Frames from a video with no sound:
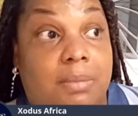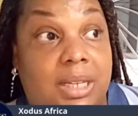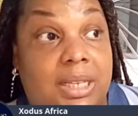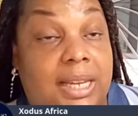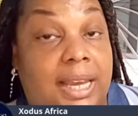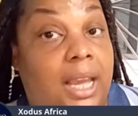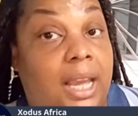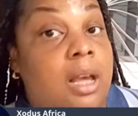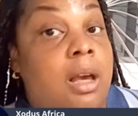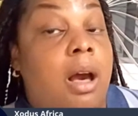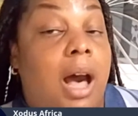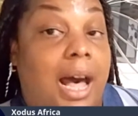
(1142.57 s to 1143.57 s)
Monday.
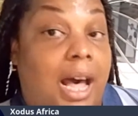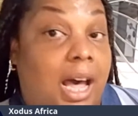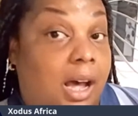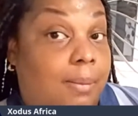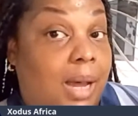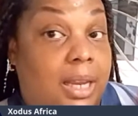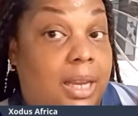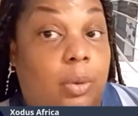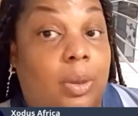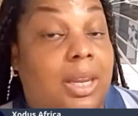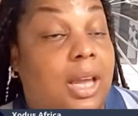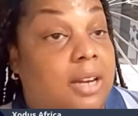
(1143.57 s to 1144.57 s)
I
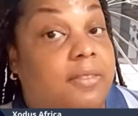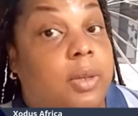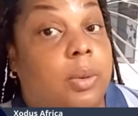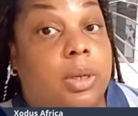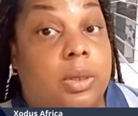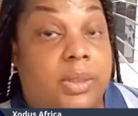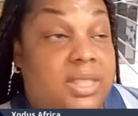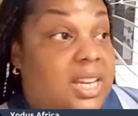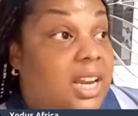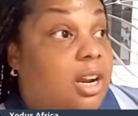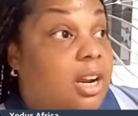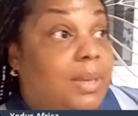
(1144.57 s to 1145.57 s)
know a lot of you are going to
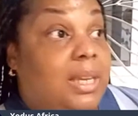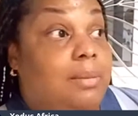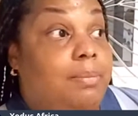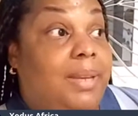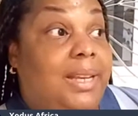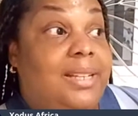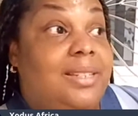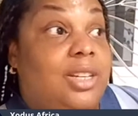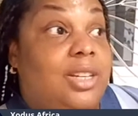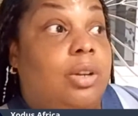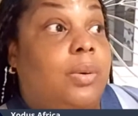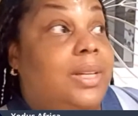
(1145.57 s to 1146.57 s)
Airbnbs and
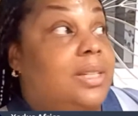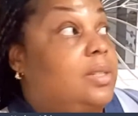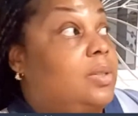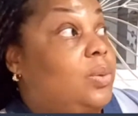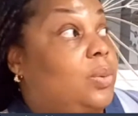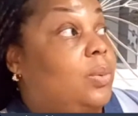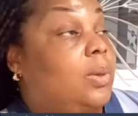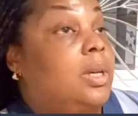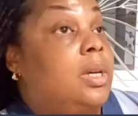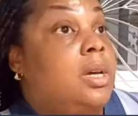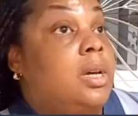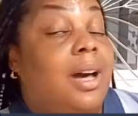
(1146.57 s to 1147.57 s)
you're going to
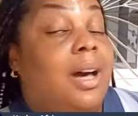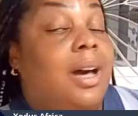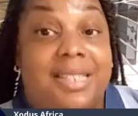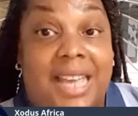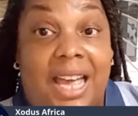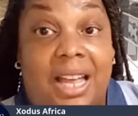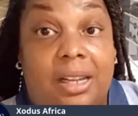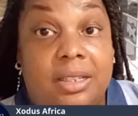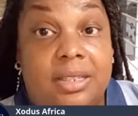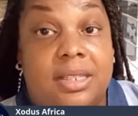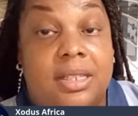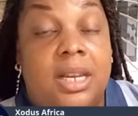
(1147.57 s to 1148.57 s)

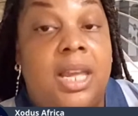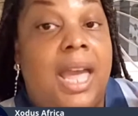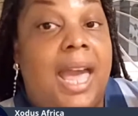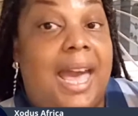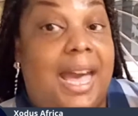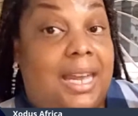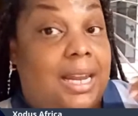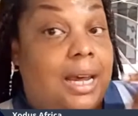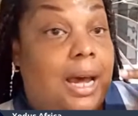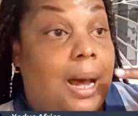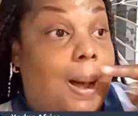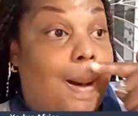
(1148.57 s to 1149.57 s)
hotels, and
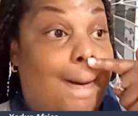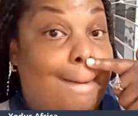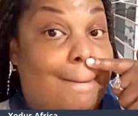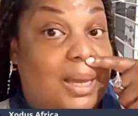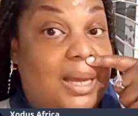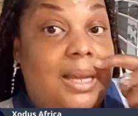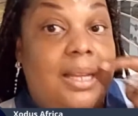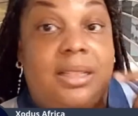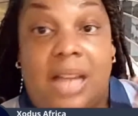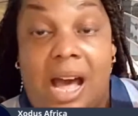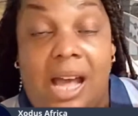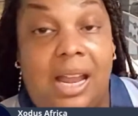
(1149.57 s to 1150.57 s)
I'm
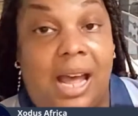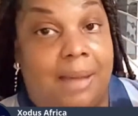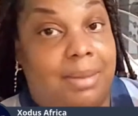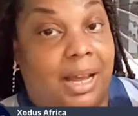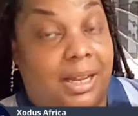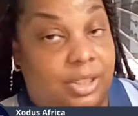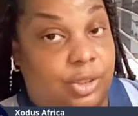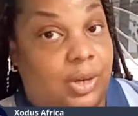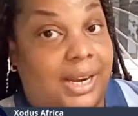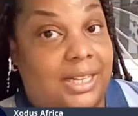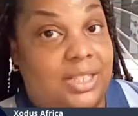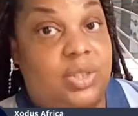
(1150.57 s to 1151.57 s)
not
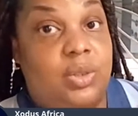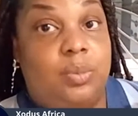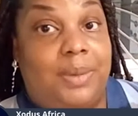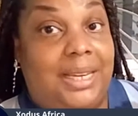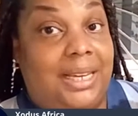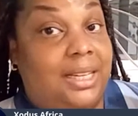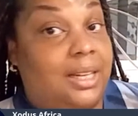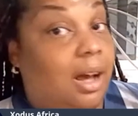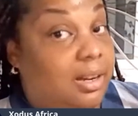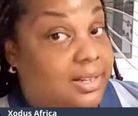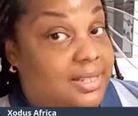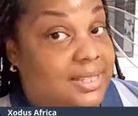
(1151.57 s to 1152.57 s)
trying to be,
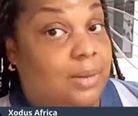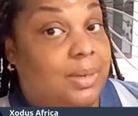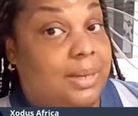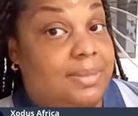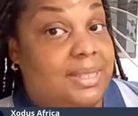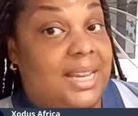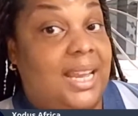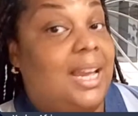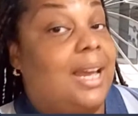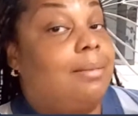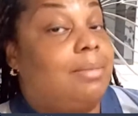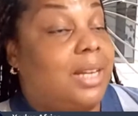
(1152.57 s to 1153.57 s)
understand what I'm
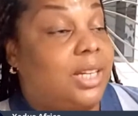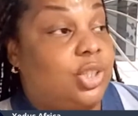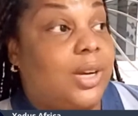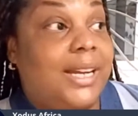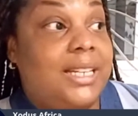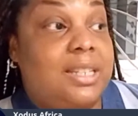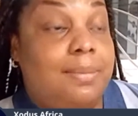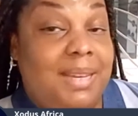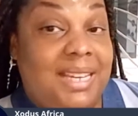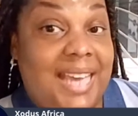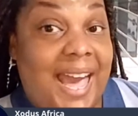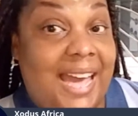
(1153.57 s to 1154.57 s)
saying, I'm not trying to
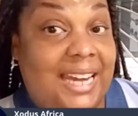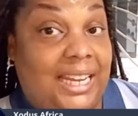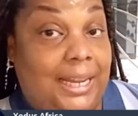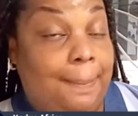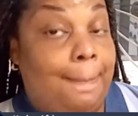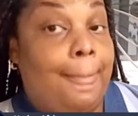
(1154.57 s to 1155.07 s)
be catty.